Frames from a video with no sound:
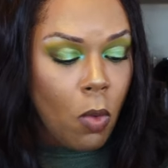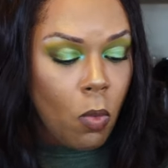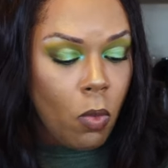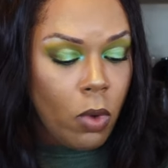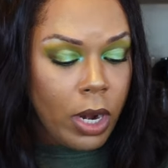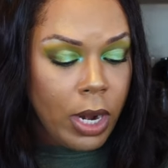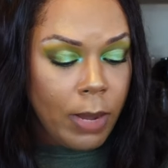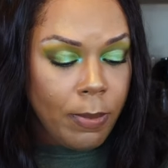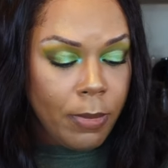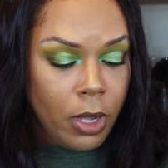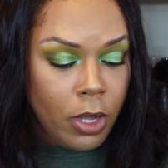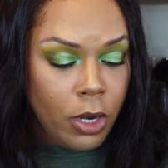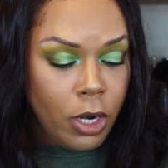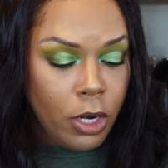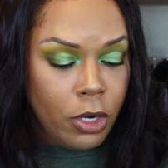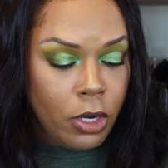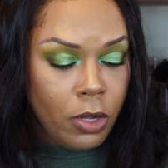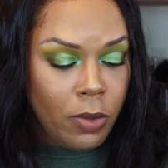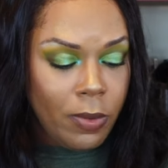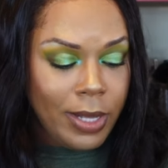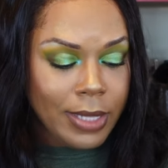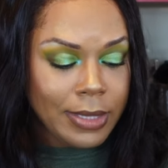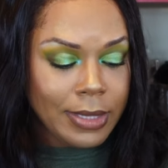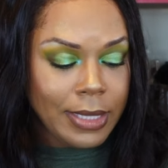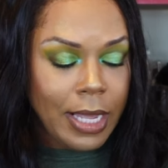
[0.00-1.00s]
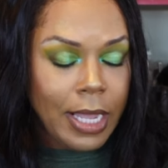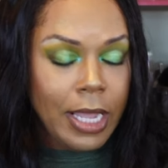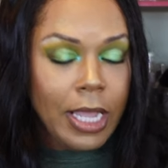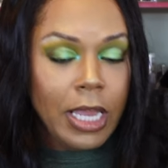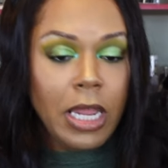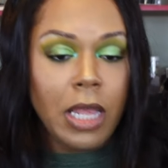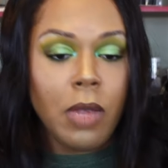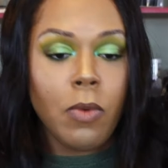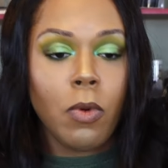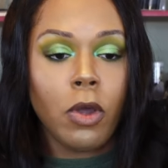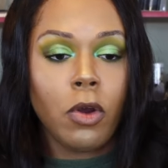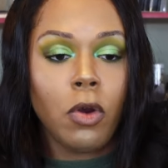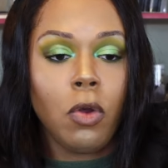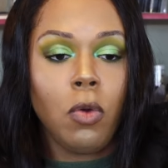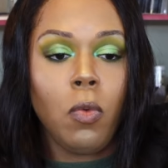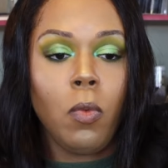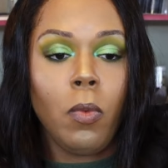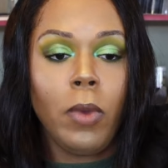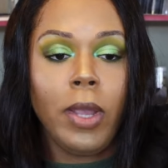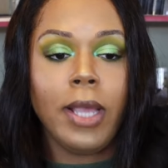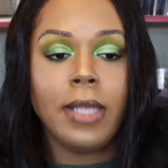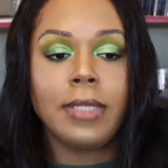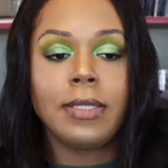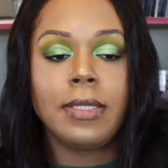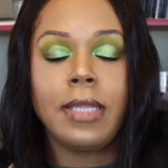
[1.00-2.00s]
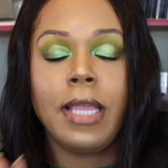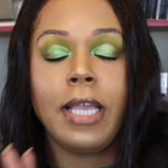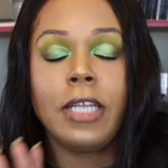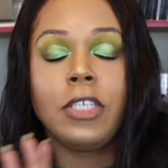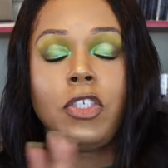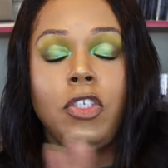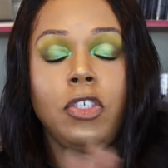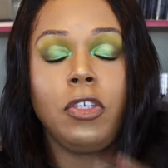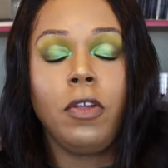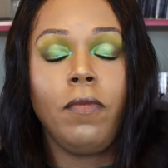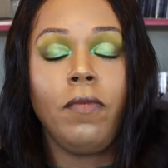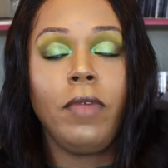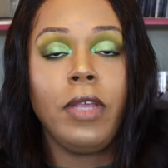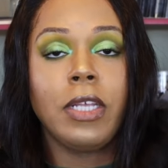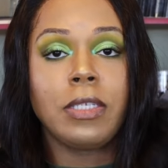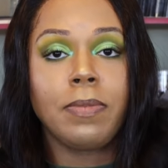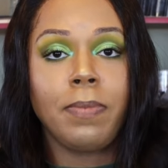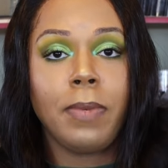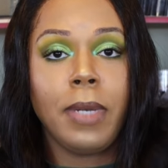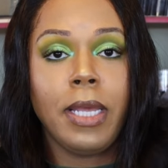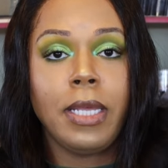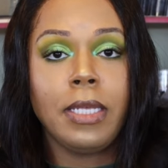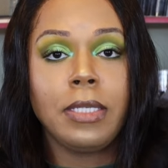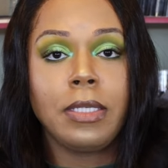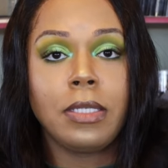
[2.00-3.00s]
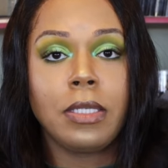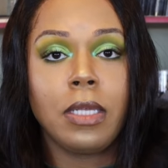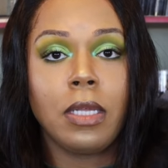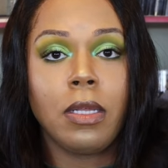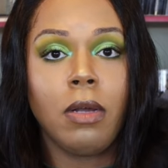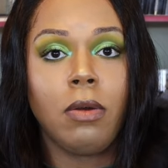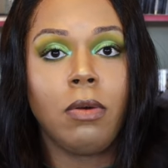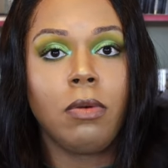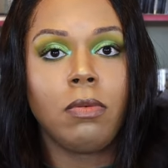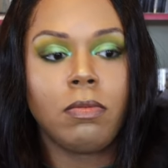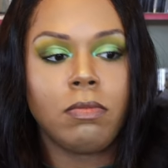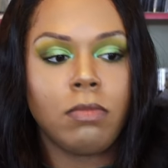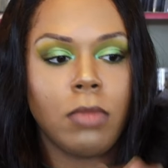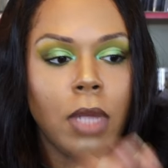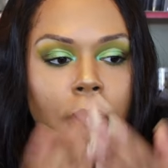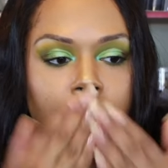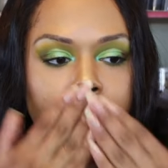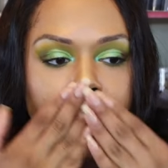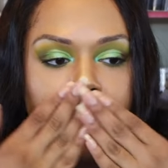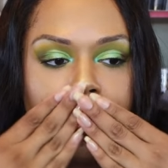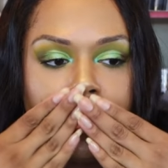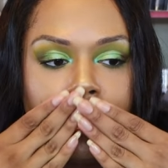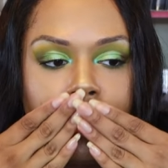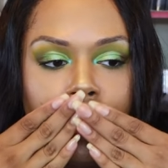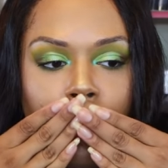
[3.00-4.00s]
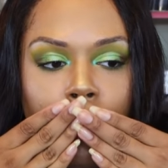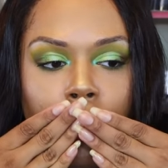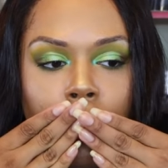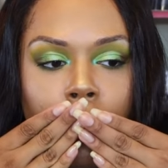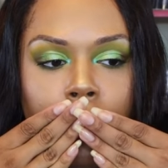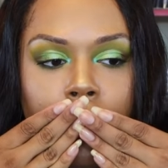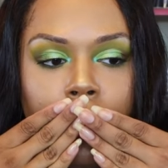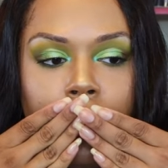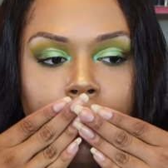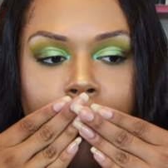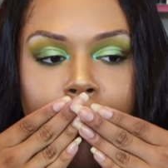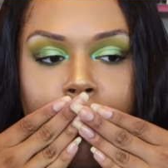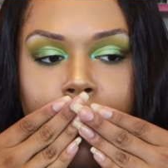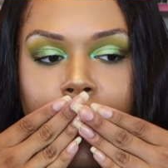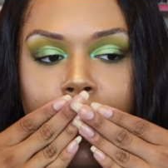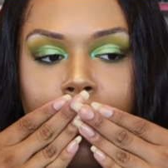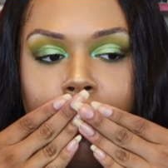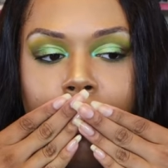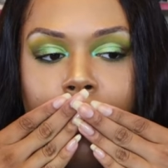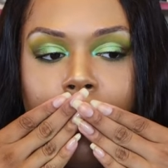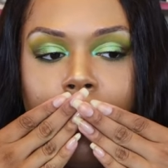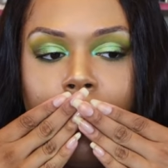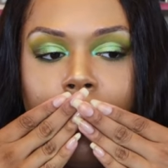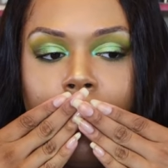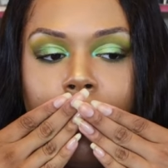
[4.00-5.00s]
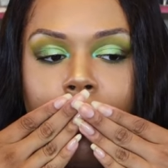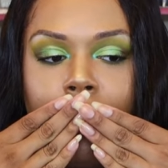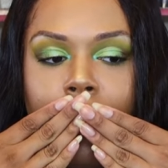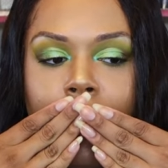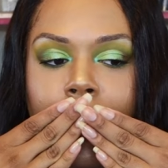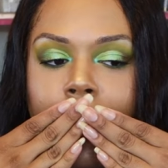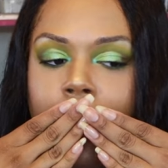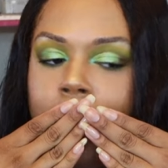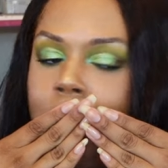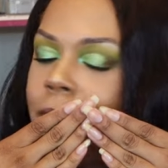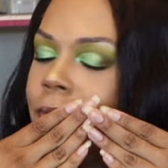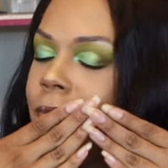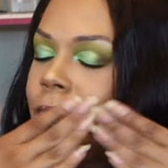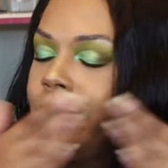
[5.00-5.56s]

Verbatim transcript: What I'm going to do is anyone who wins that Juvia's Place, oh, I done told it, baby, already.